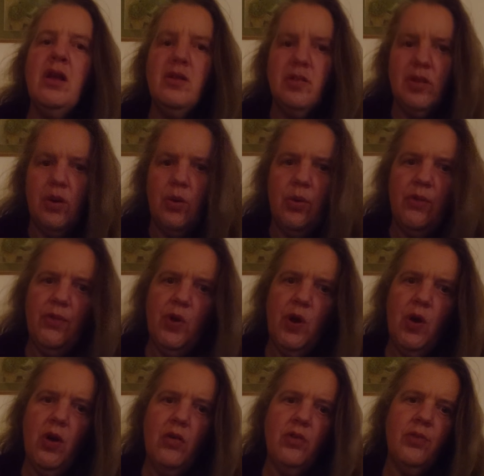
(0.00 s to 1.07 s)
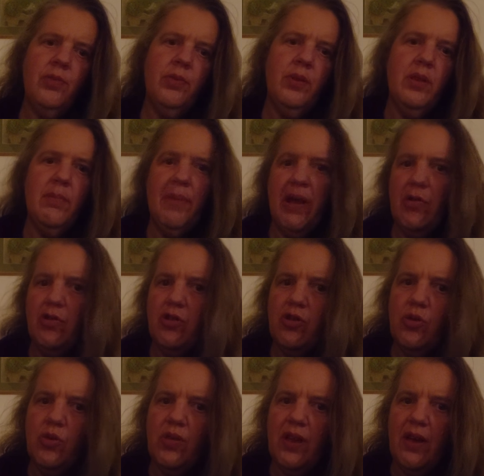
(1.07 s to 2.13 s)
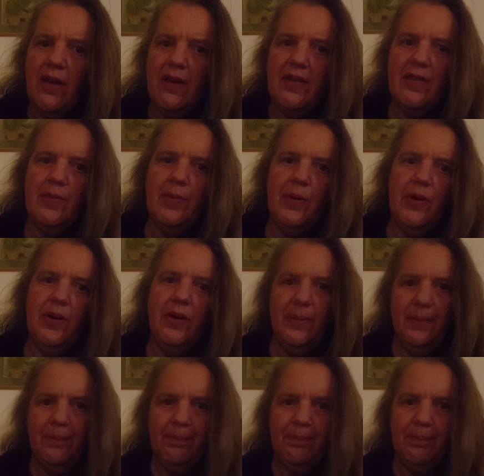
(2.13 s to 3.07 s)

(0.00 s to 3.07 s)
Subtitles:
So we've got the mountain or the iceberg,